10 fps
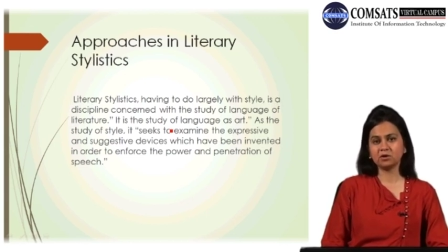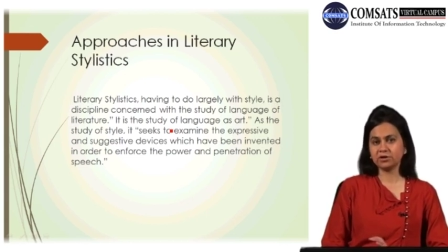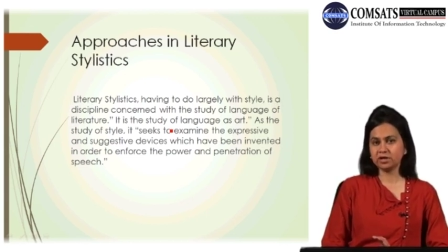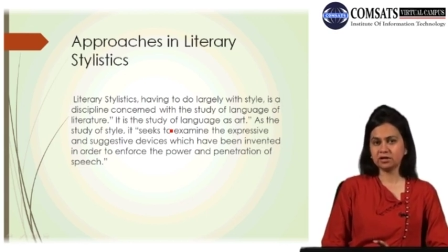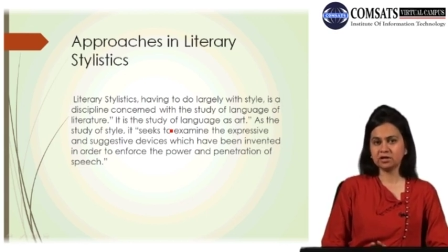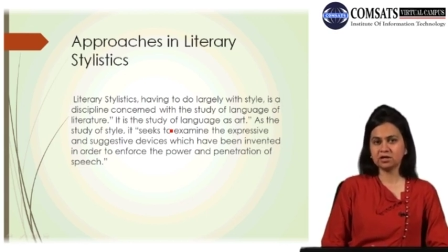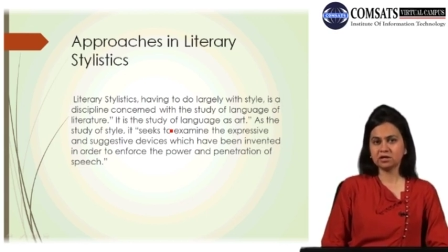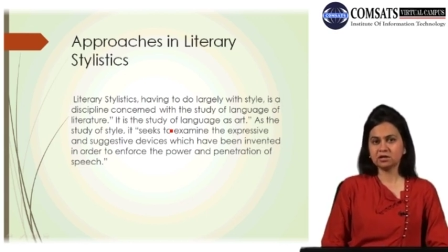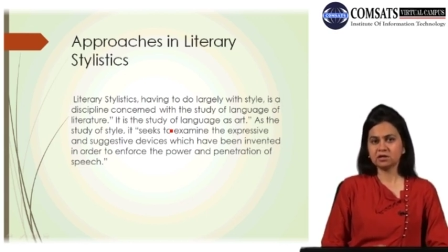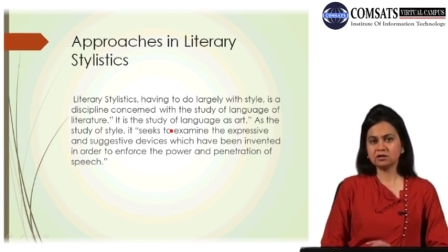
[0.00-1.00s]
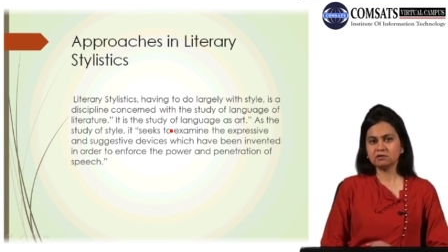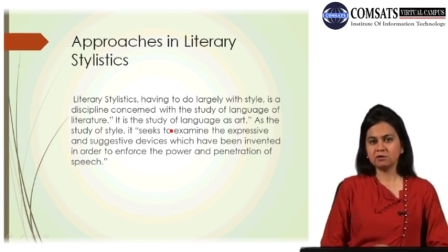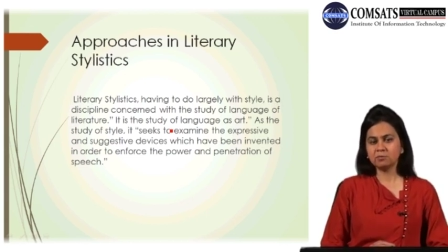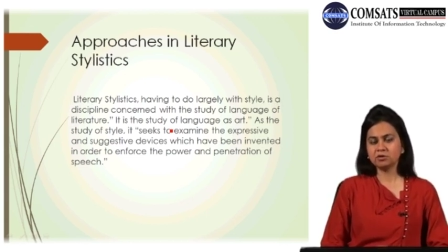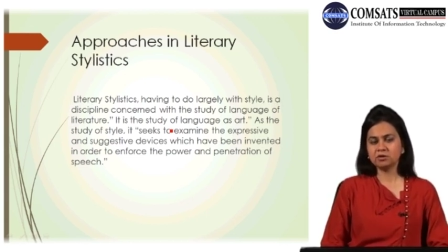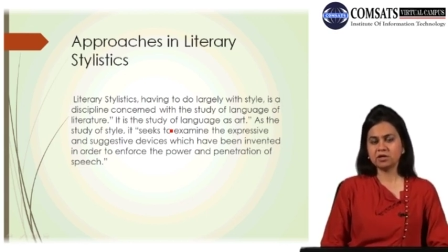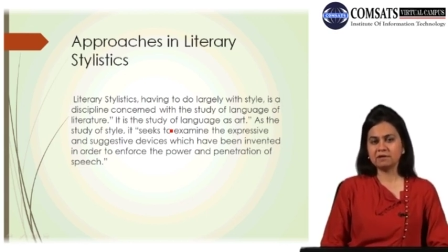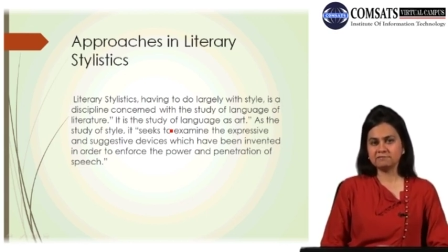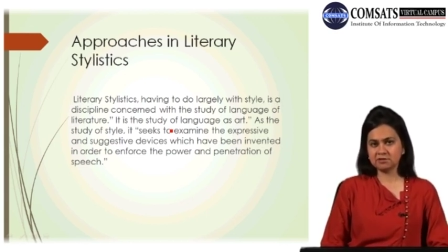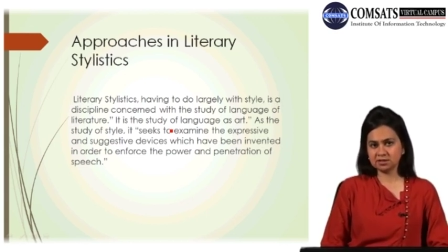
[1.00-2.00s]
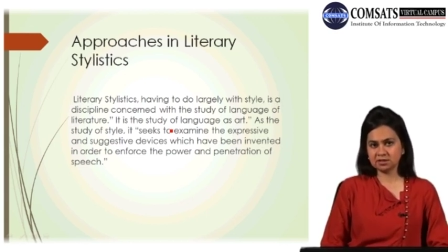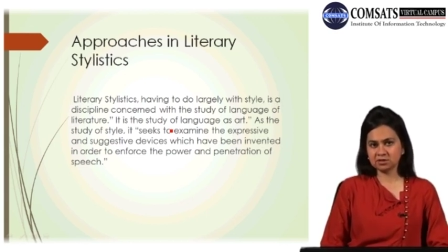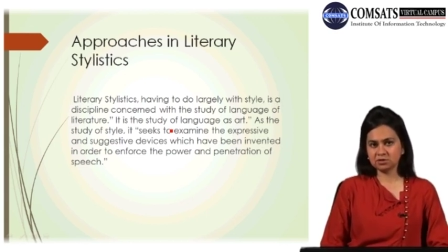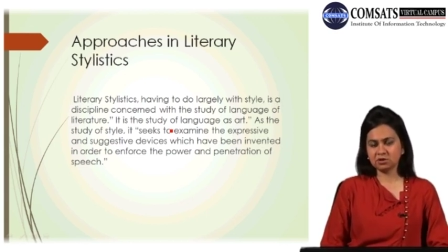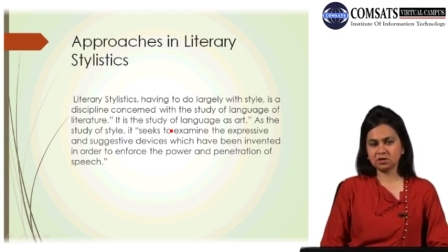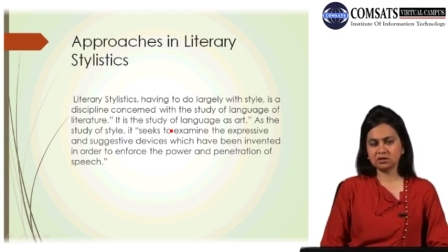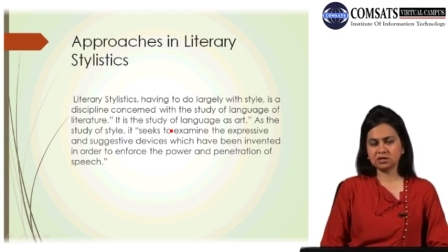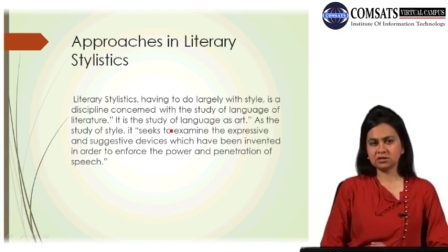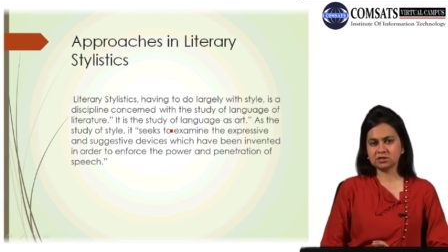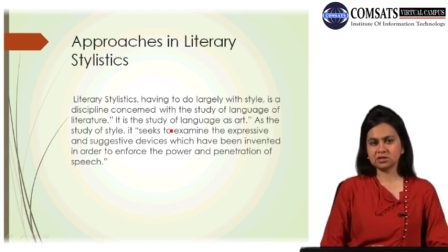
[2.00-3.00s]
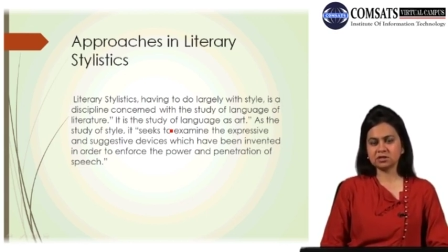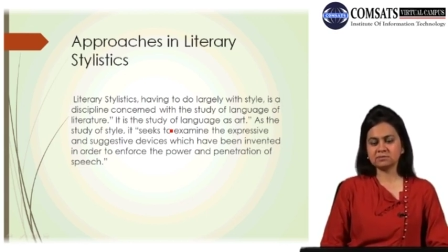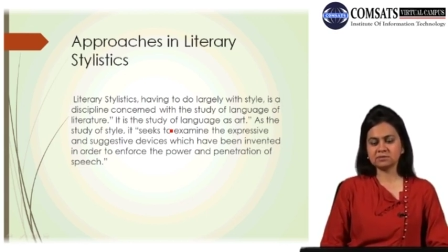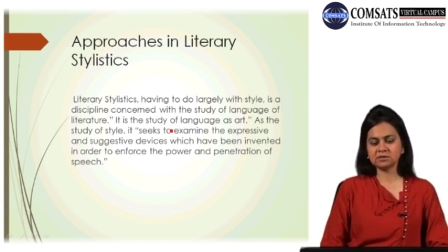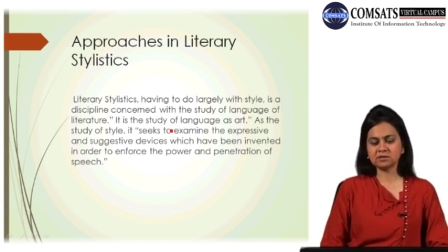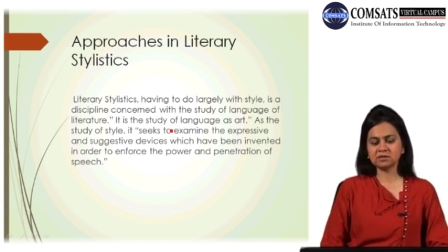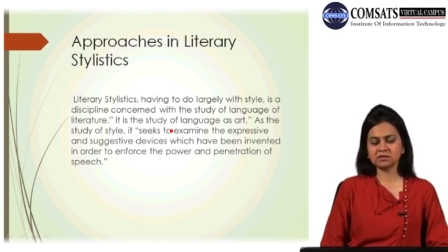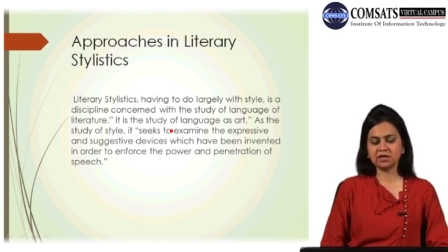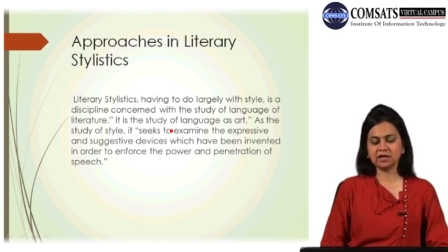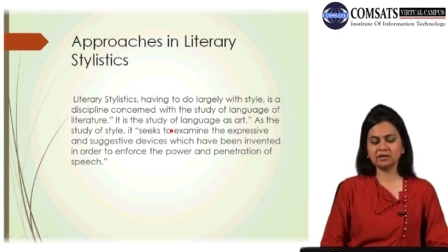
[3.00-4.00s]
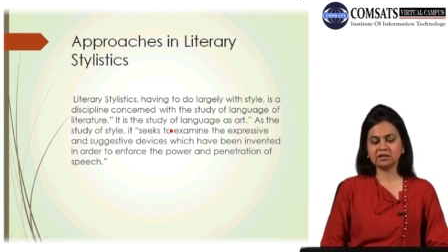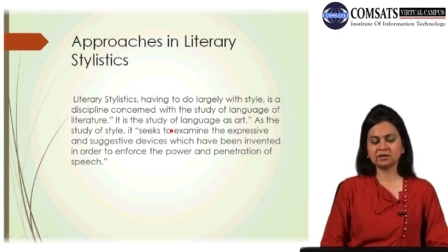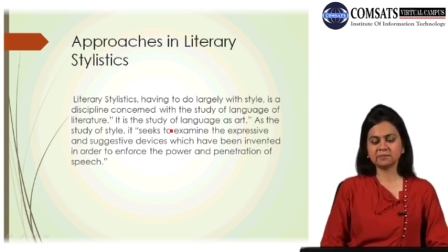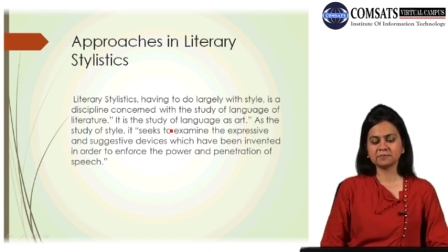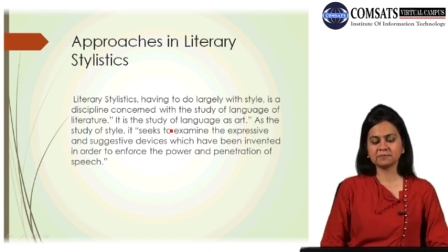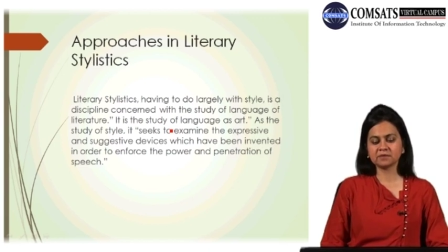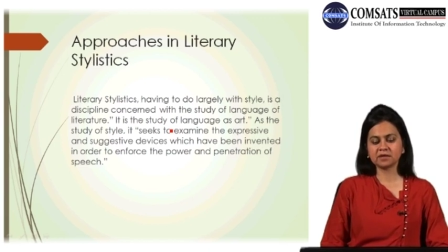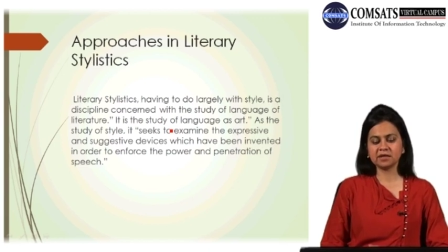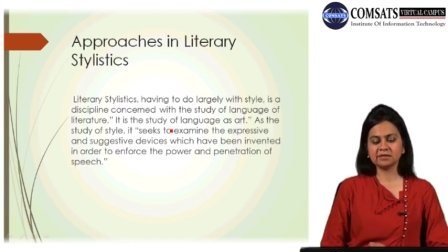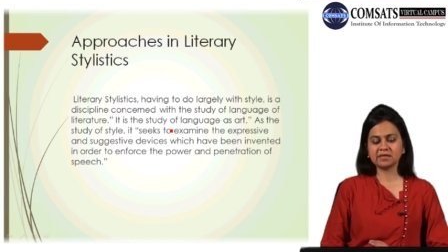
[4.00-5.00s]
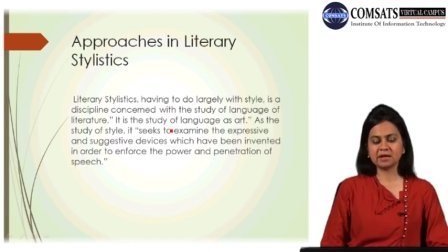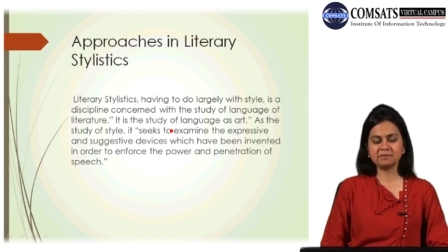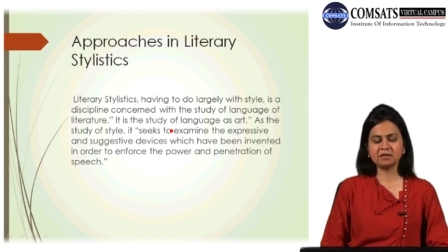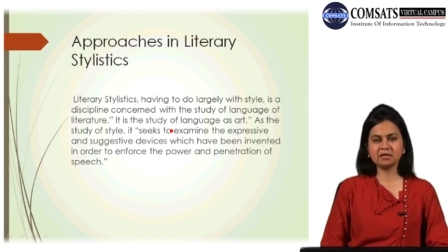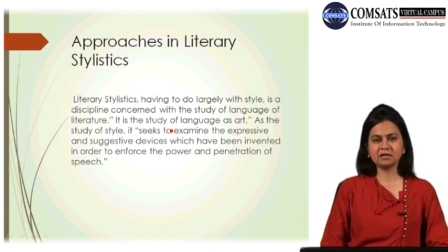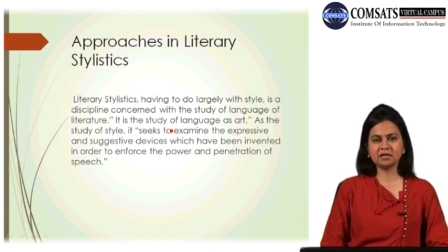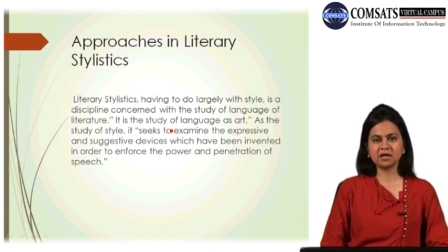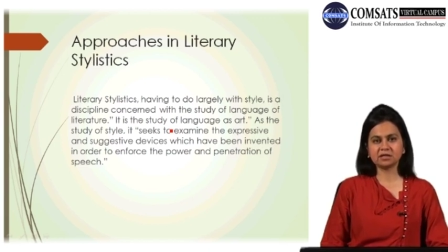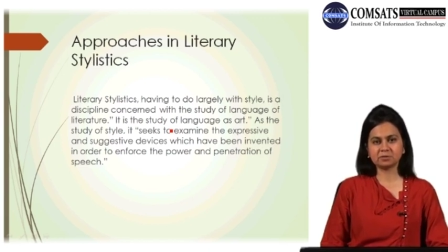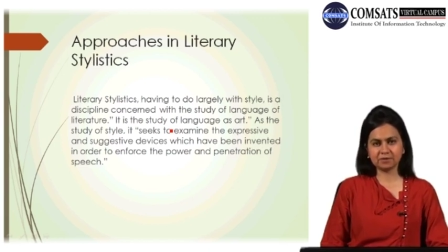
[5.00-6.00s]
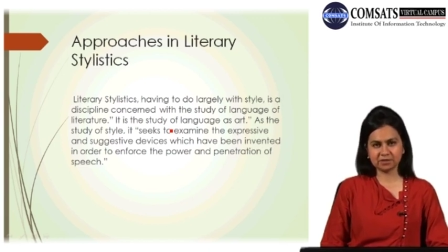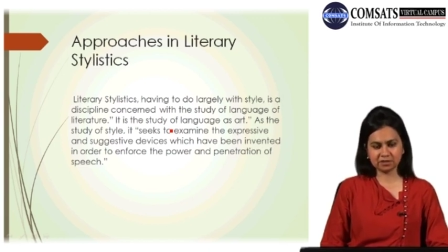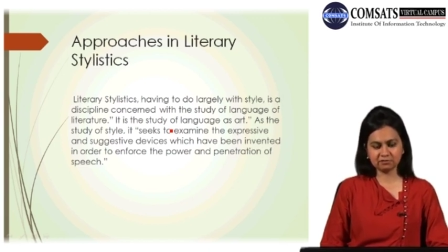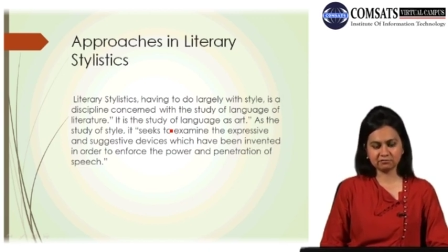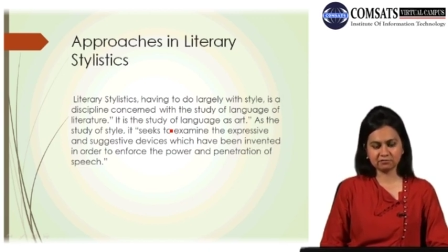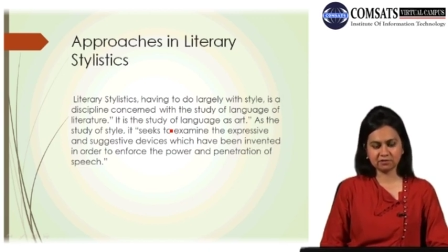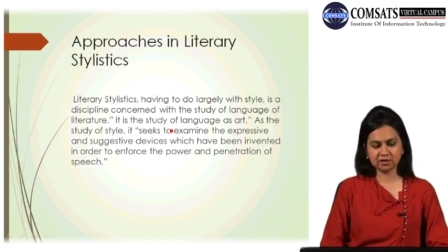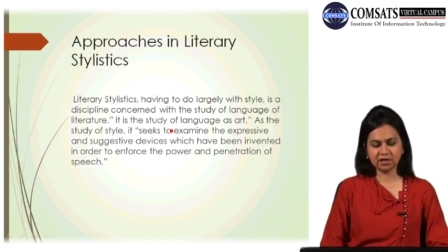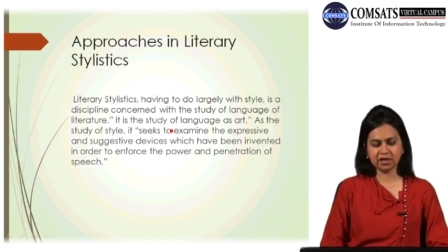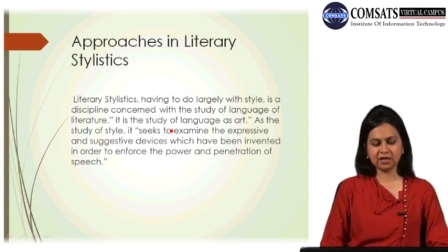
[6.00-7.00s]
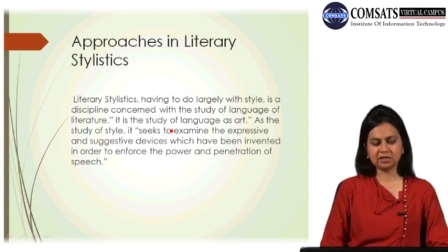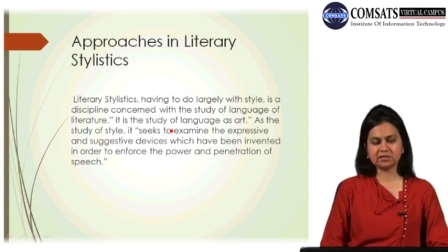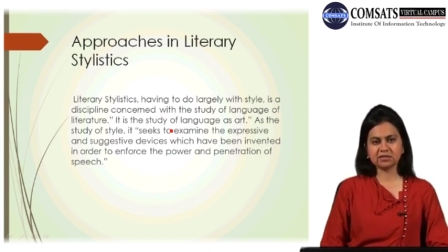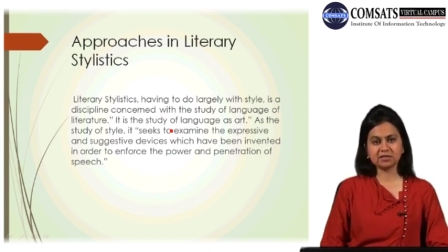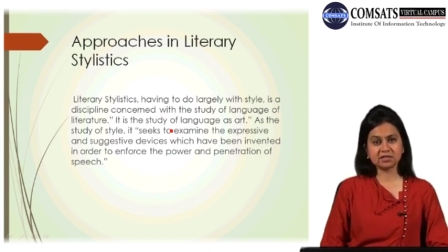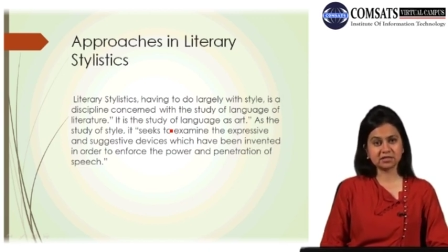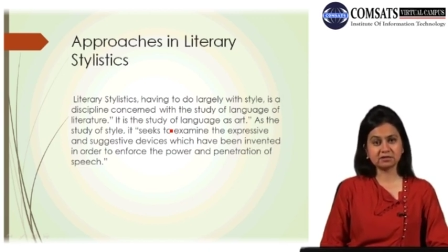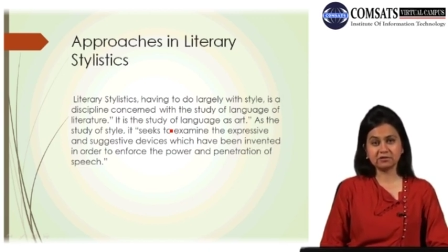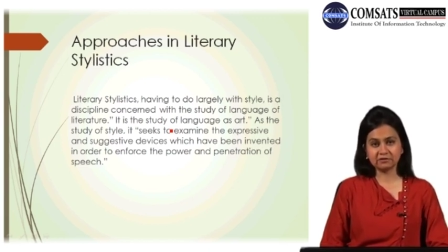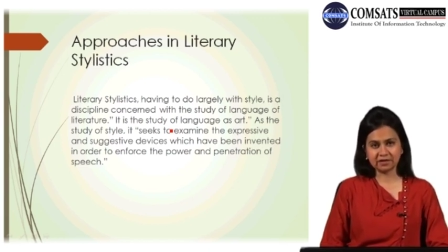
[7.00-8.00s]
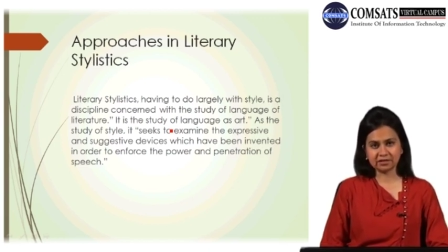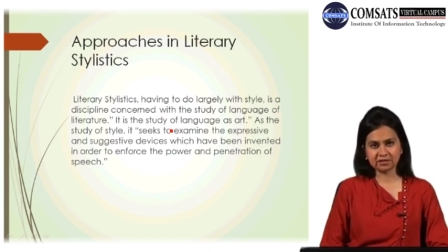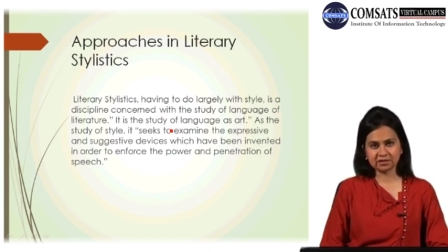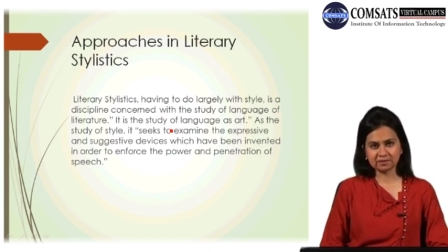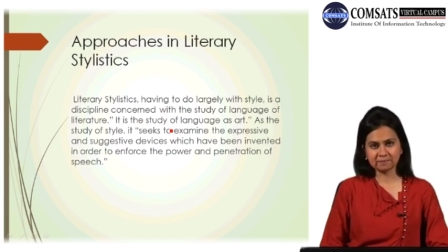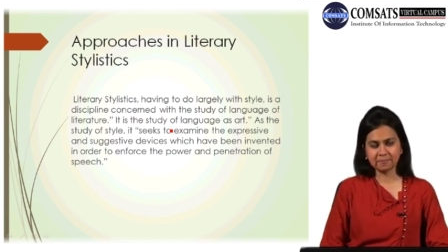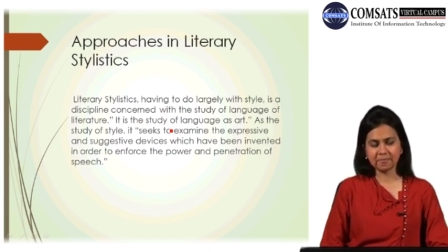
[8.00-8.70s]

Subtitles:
Now here we put emphasis on these terms like examining the expressive and suggestive devices.